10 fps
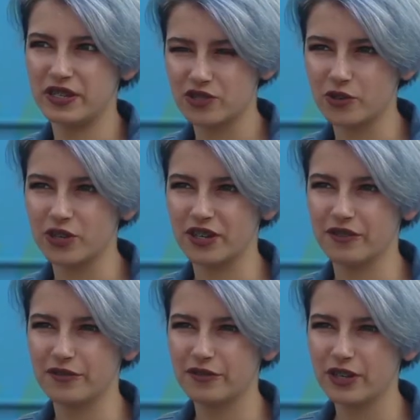been sort
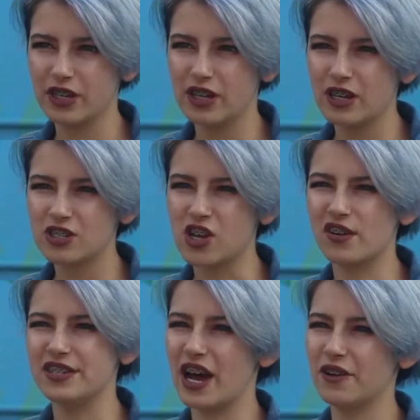of
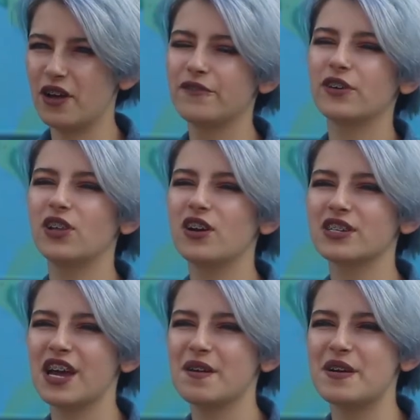talked down on for a long
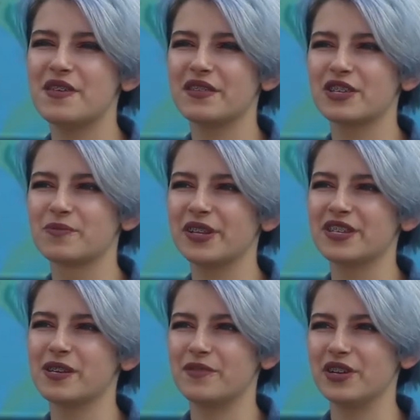time, I think that's really
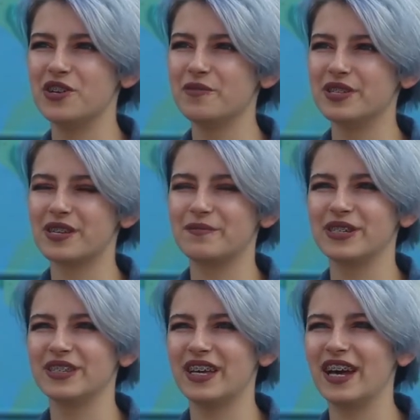something new and something